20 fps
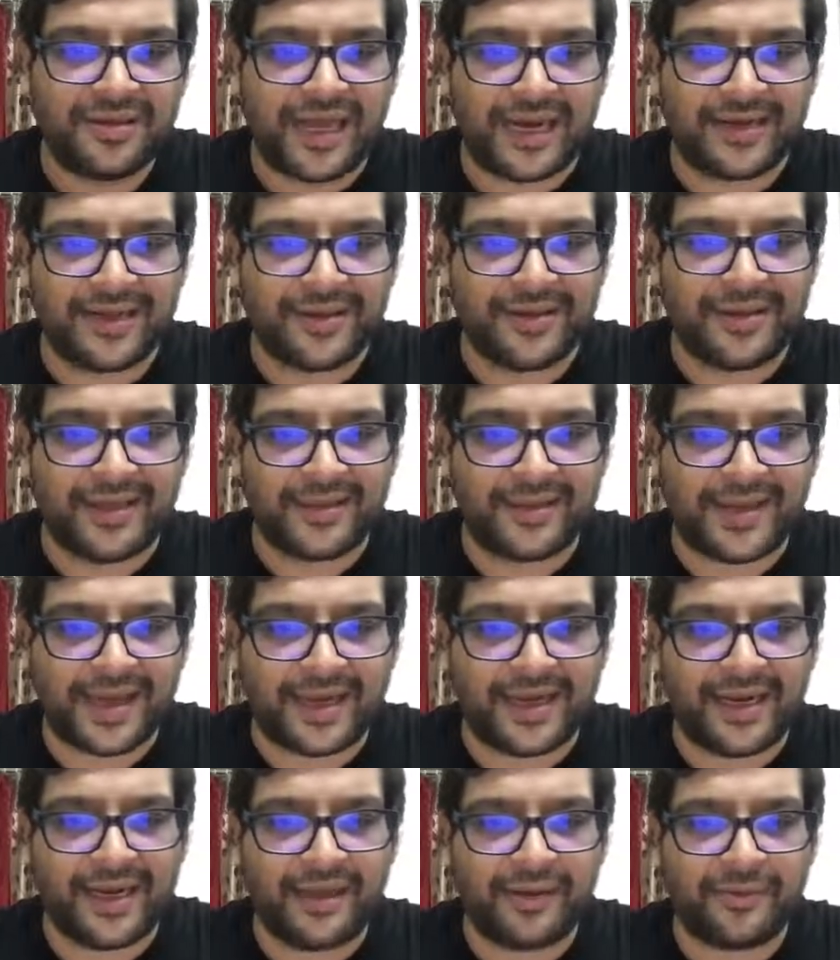That is the
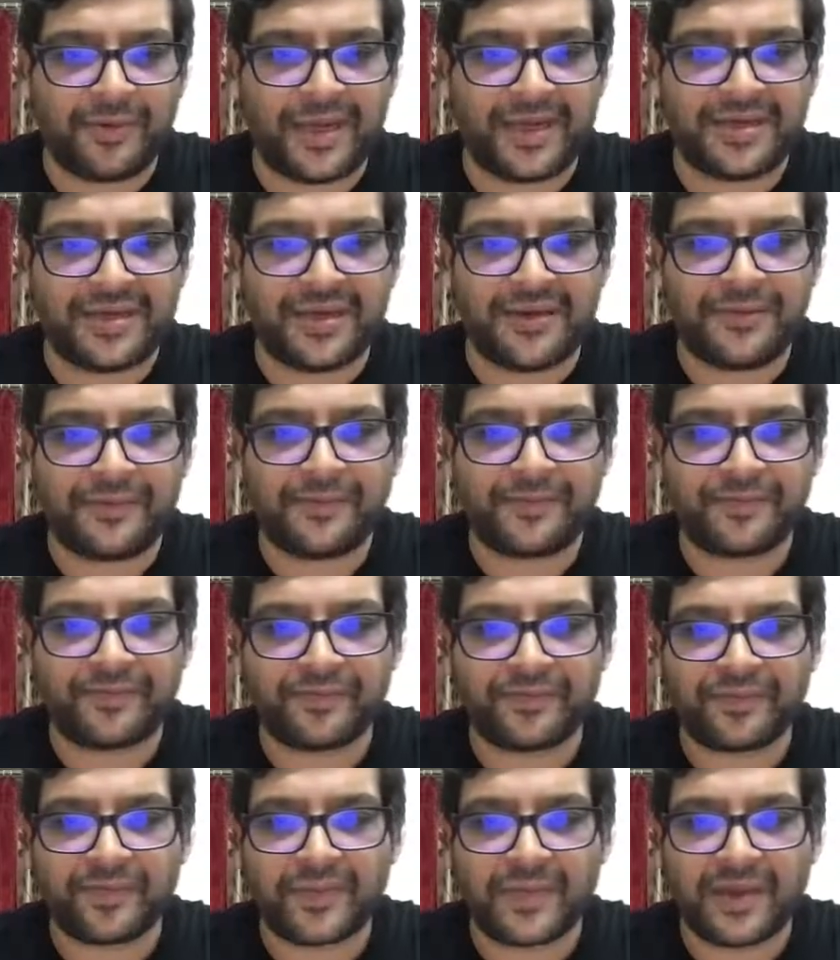second equation.
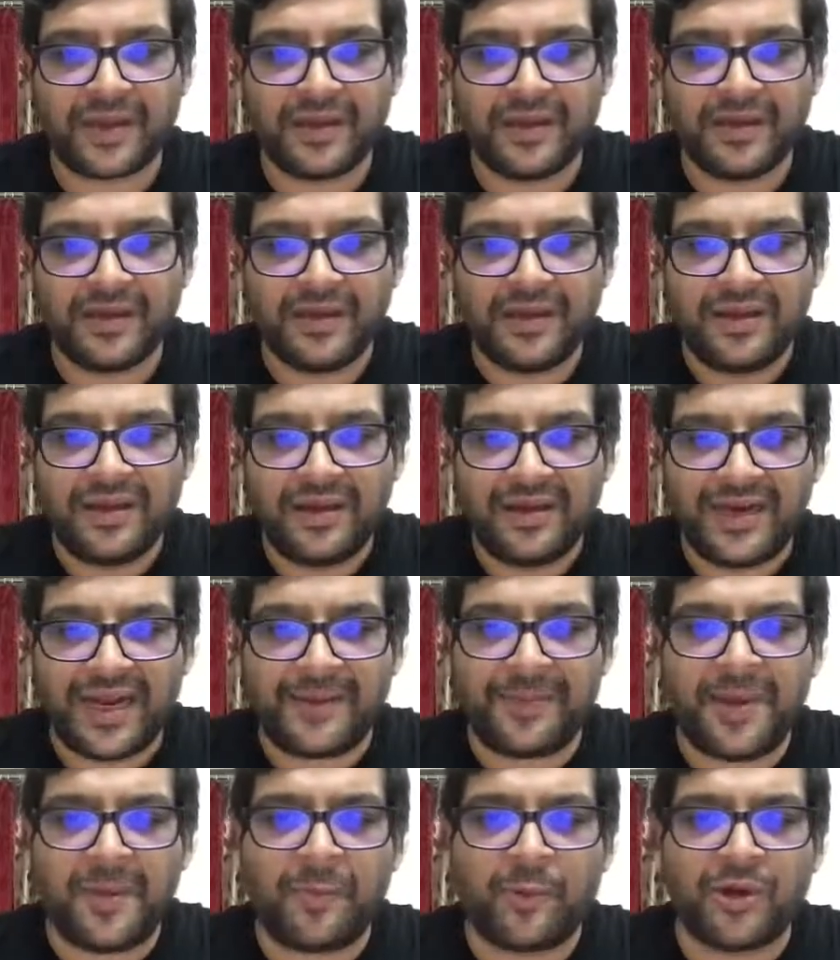
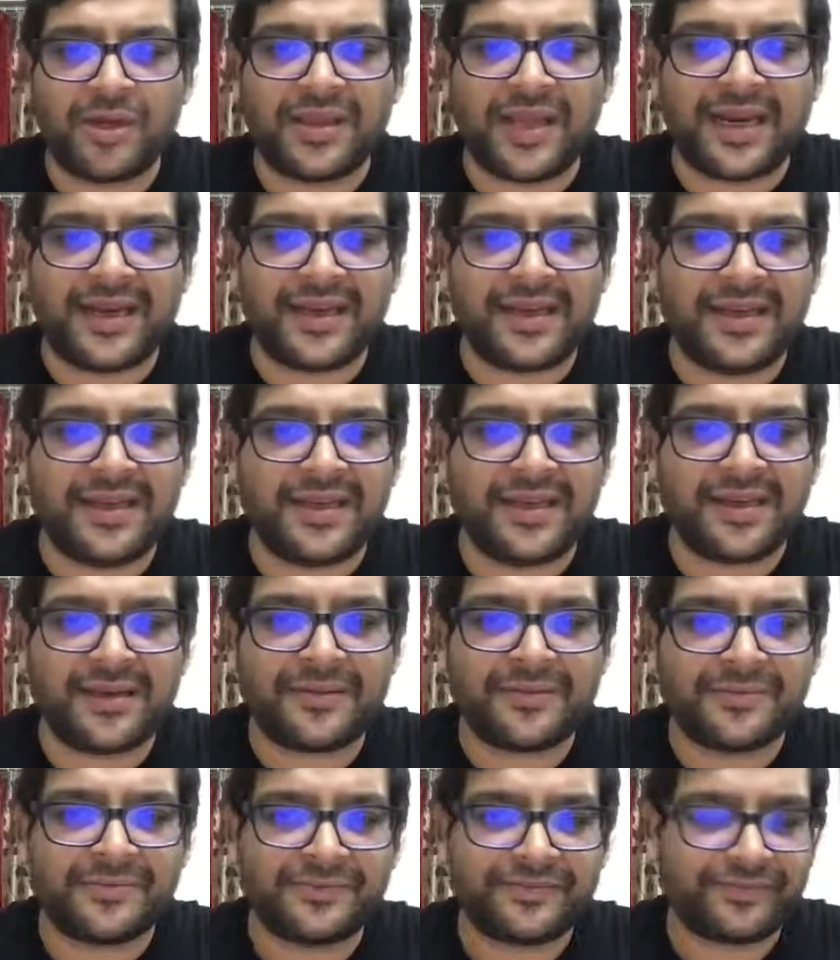Let me put that in here.